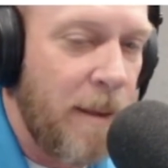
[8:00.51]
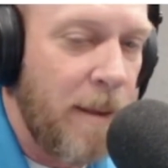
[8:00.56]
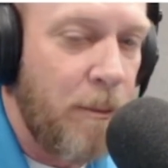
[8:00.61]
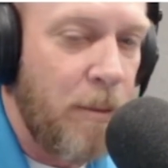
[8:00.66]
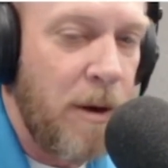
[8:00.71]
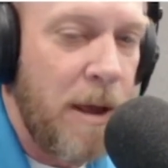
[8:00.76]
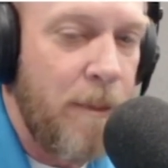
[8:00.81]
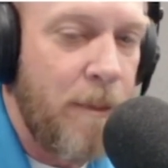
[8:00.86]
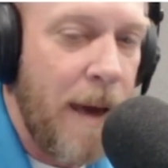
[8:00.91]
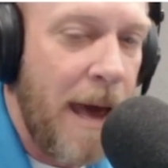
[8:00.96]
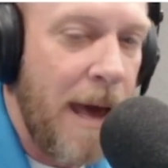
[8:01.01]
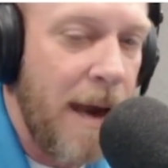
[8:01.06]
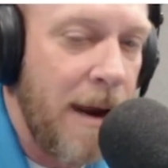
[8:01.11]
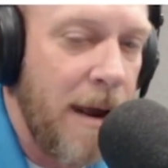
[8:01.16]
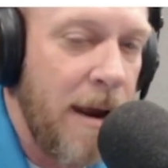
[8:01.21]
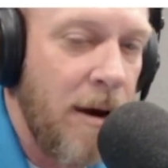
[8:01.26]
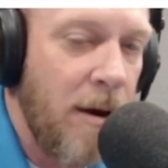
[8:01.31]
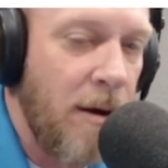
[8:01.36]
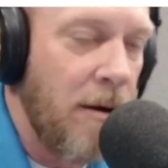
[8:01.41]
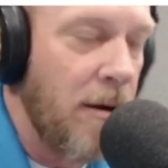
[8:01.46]
bleep out of
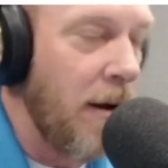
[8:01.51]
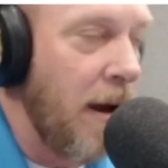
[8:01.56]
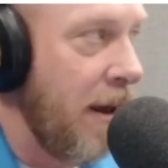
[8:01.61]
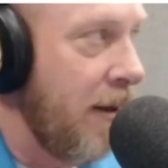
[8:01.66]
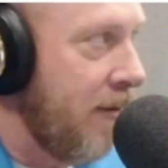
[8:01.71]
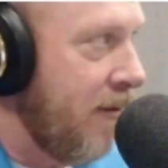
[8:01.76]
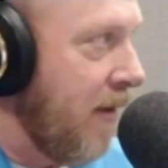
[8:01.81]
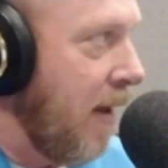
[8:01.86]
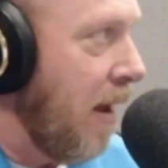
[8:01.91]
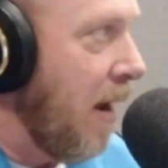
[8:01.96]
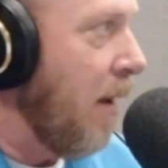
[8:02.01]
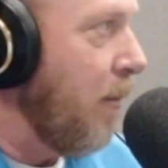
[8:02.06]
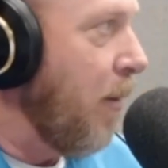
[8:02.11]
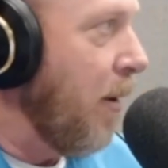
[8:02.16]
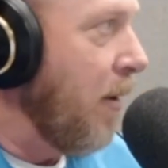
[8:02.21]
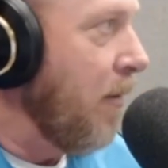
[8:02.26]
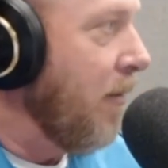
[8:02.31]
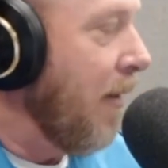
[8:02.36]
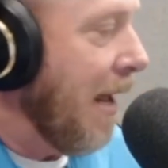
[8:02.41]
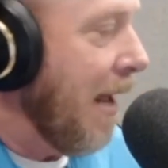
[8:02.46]
here is at
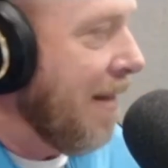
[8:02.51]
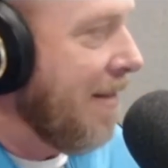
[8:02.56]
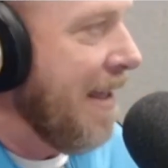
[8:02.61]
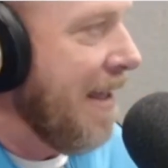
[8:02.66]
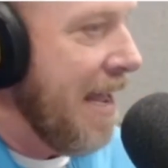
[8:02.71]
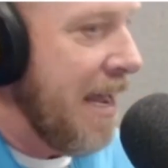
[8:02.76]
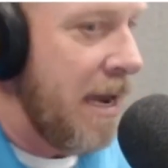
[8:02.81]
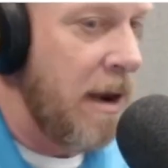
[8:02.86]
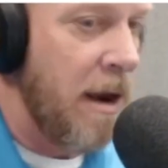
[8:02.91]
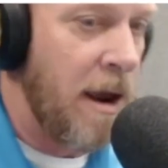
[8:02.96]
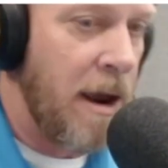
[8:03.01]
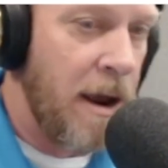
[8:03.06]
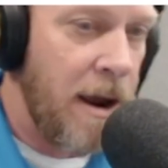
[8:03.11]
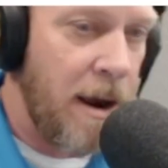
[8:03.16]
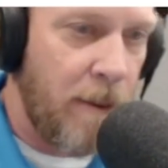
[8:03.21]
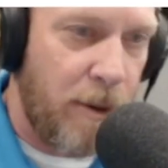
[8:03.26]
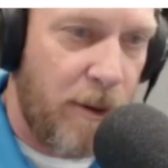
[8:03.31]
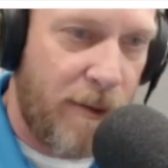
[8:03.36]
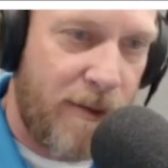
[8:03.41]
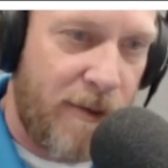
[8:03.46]
about 19% of
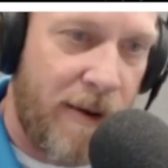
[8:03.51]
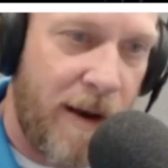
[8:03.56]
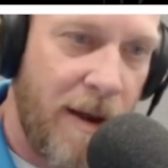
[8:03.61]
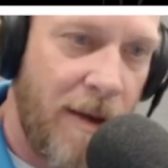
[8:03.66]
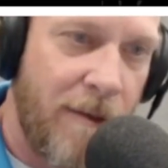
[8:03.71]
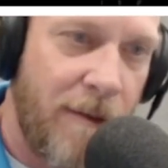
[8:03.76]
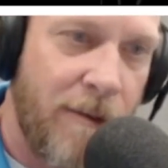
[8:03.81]
the